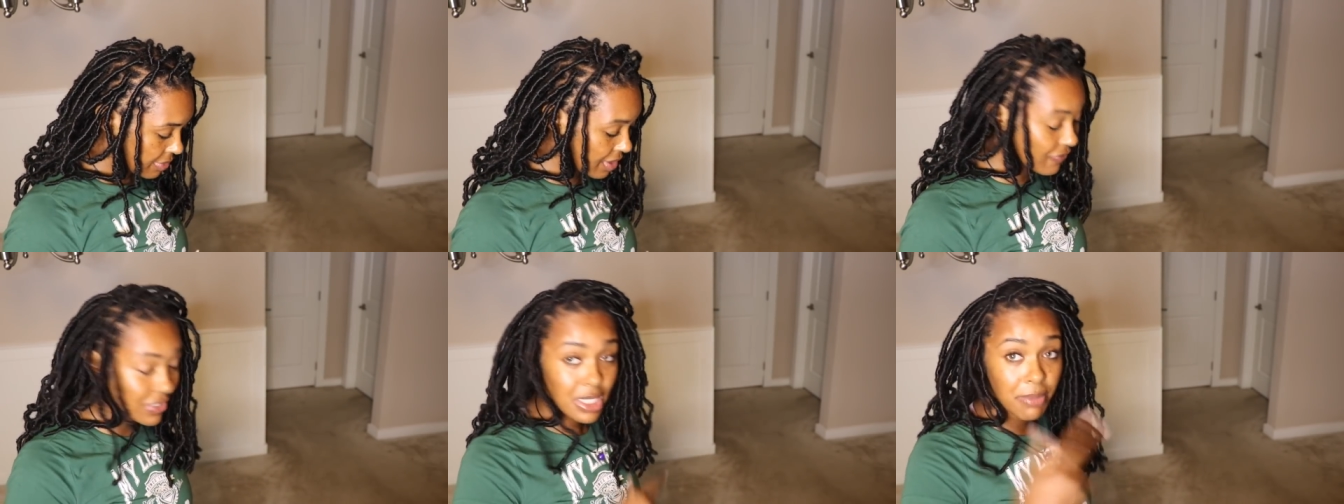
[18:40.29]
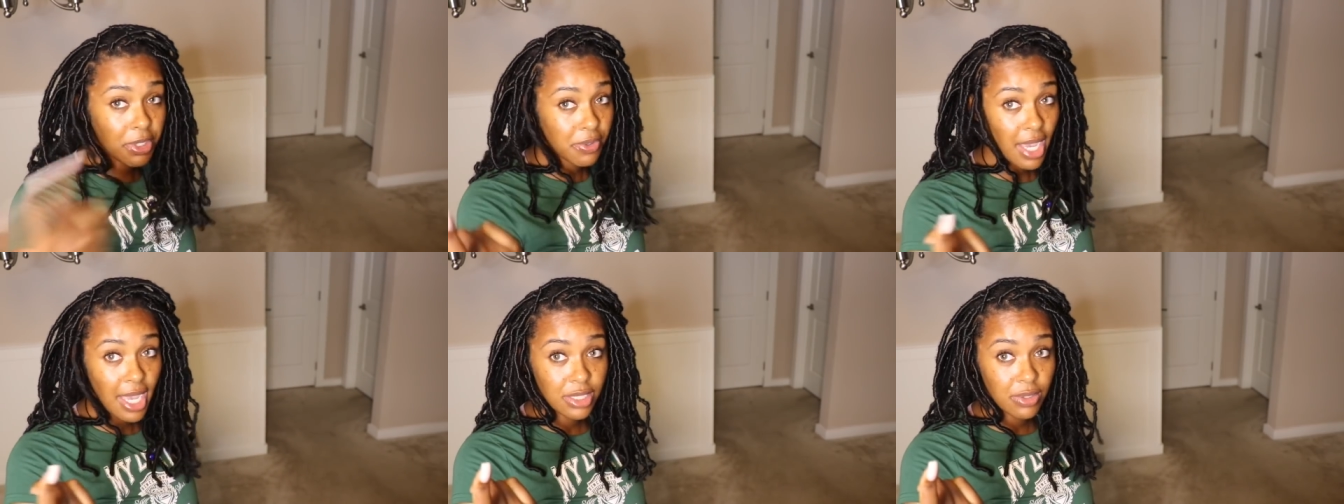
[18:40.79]
And for some of you
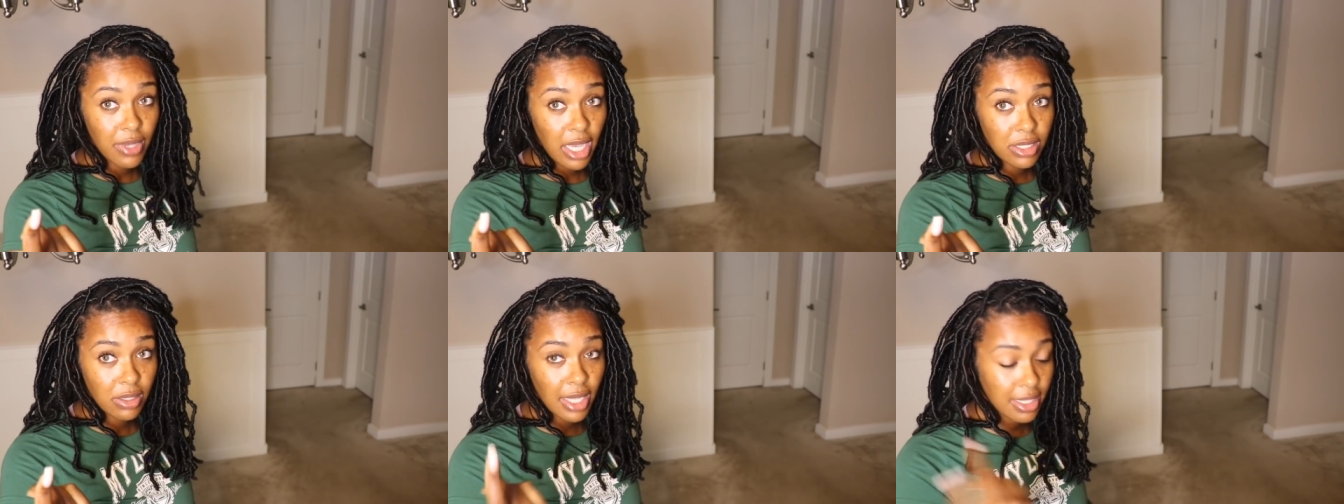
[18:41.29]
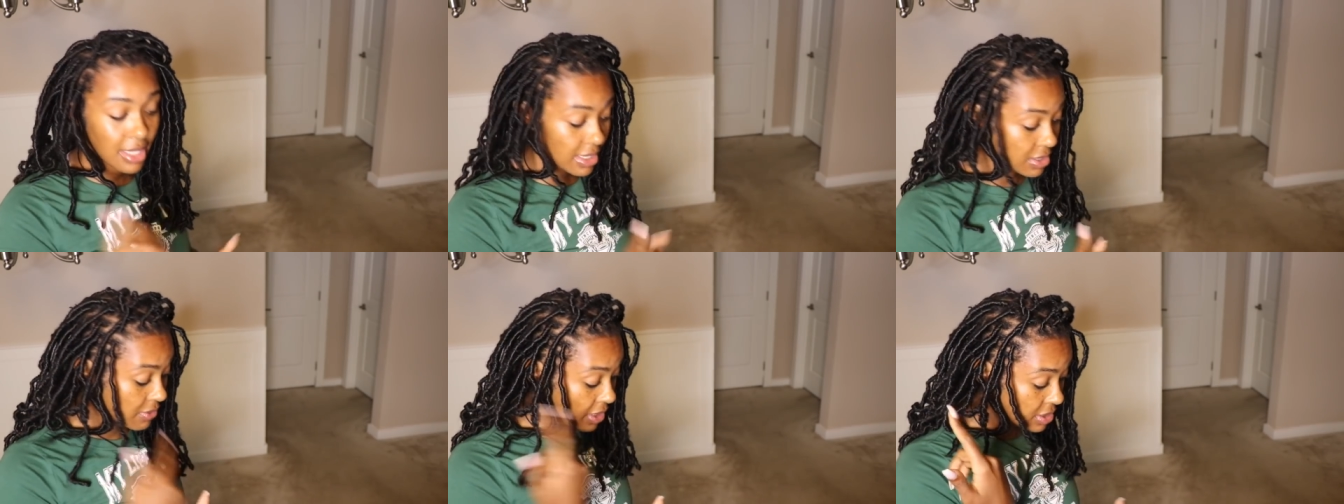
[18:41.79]
guys are like
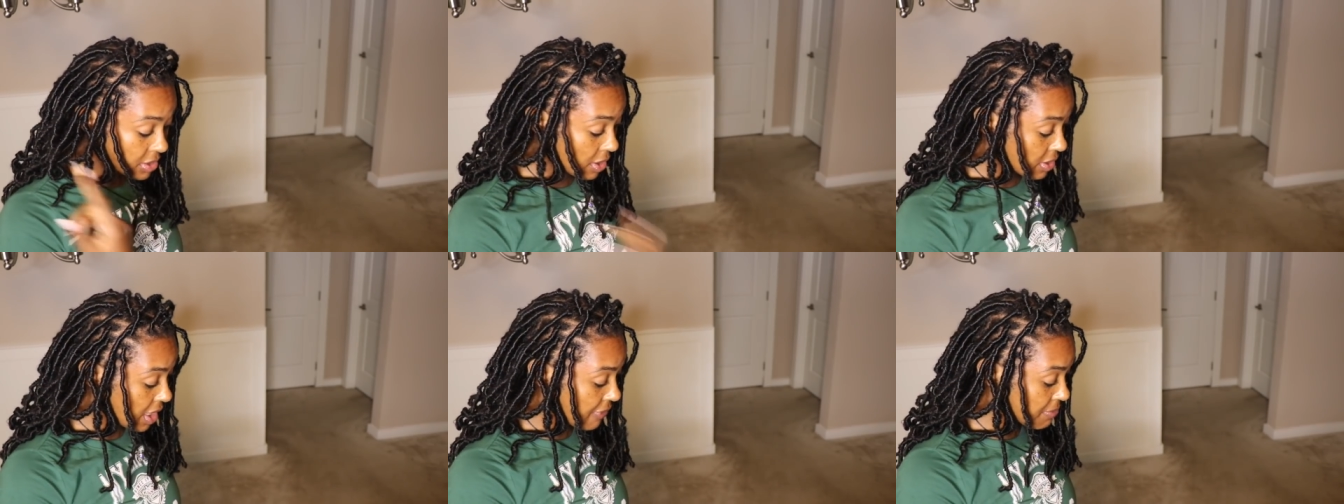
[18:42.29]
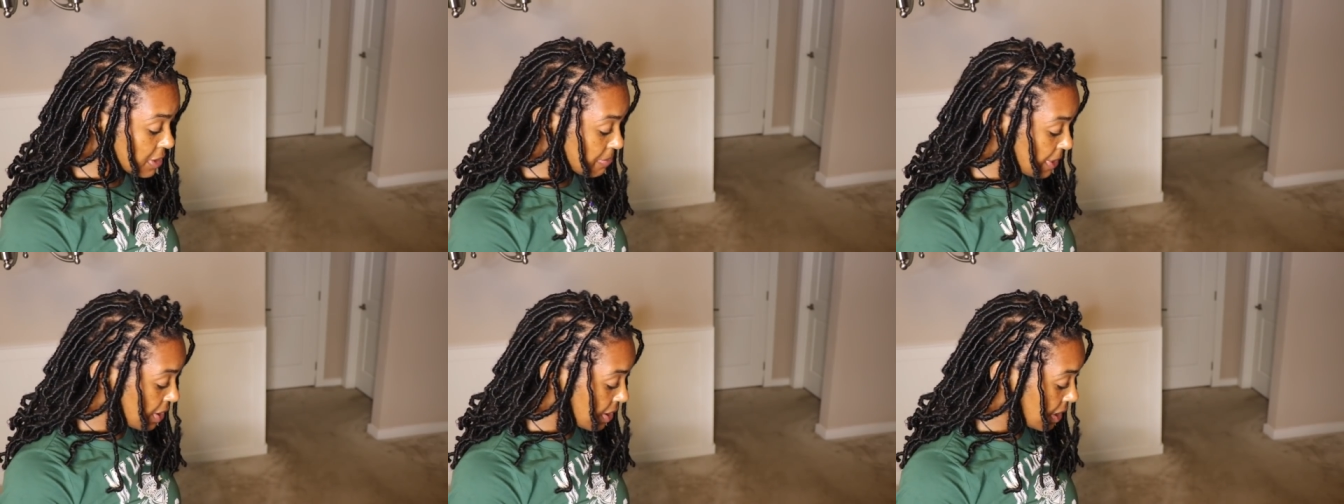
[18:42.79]
that too. I just heard that from
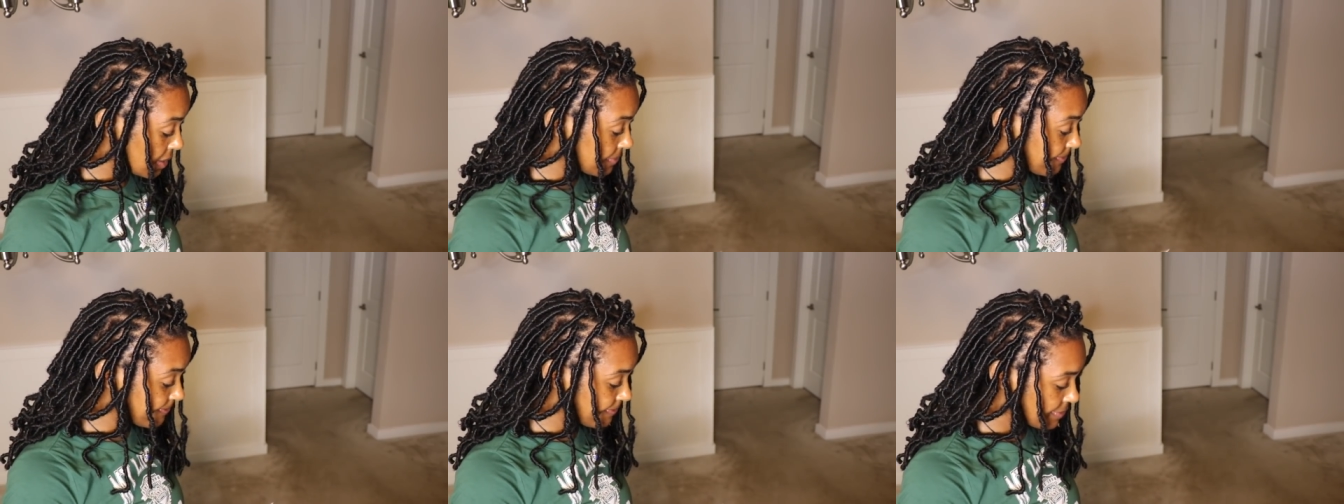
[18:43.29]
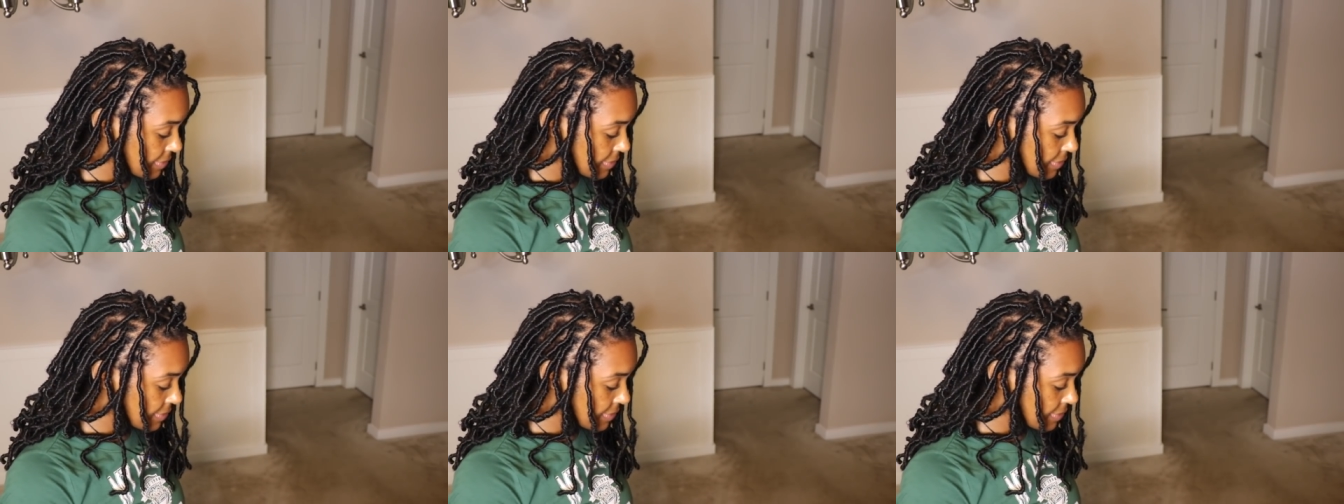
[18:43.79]
Spirit. Mm.